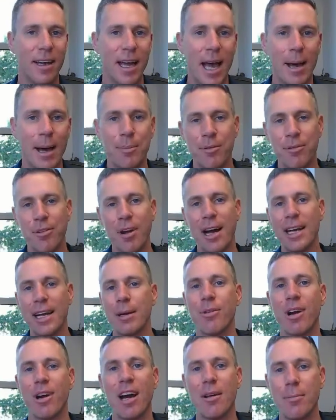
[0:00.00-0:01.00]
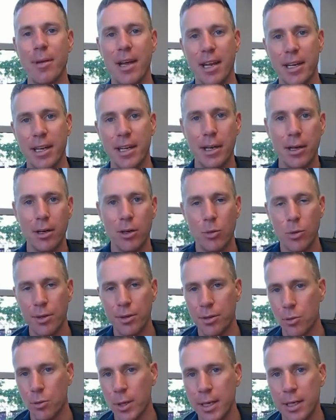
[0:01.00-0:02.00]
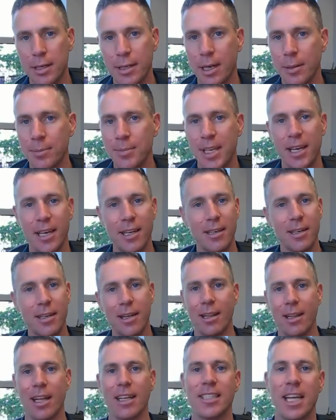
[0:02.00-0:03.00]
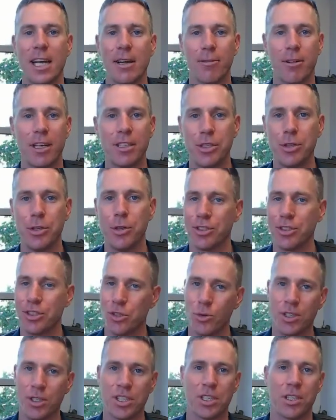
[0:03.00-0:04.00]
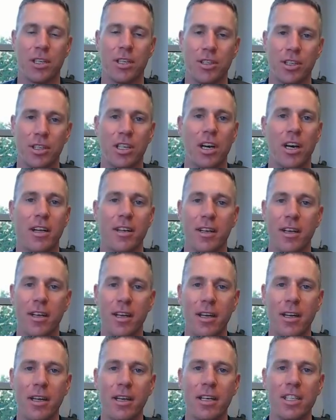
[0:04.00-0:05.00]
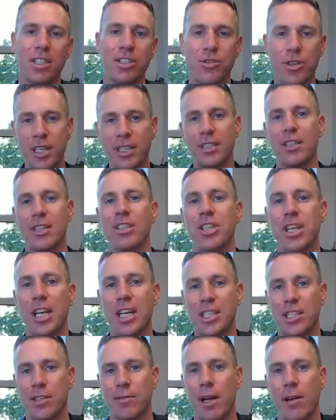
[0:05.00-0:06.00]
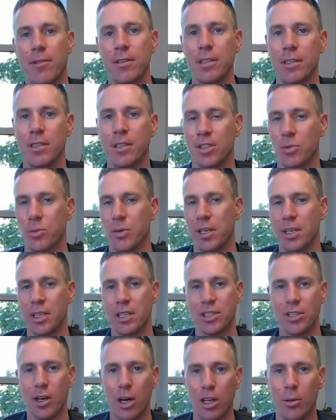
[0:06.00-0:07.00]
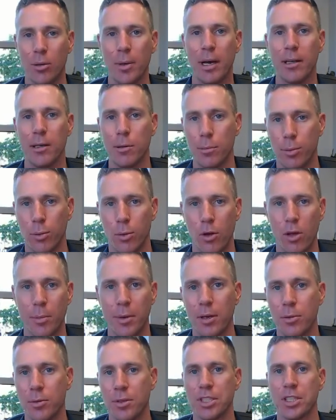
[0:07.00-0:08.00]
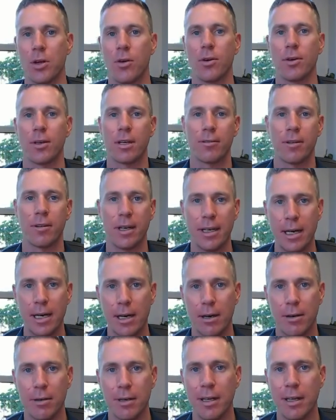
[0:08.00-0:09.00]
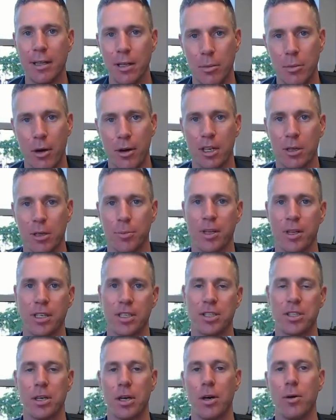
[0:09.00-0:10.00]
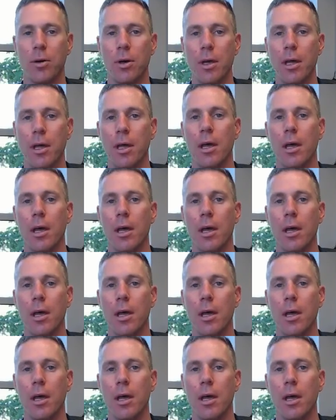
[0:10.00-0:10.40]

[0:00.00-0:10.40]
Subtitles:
Happy Friday, Brian Manning here with your weekly update. Let's get right to it. So we're just going to cut straight to the chase of everything this week. It's all about employment and what's going on right now in the marketplace. So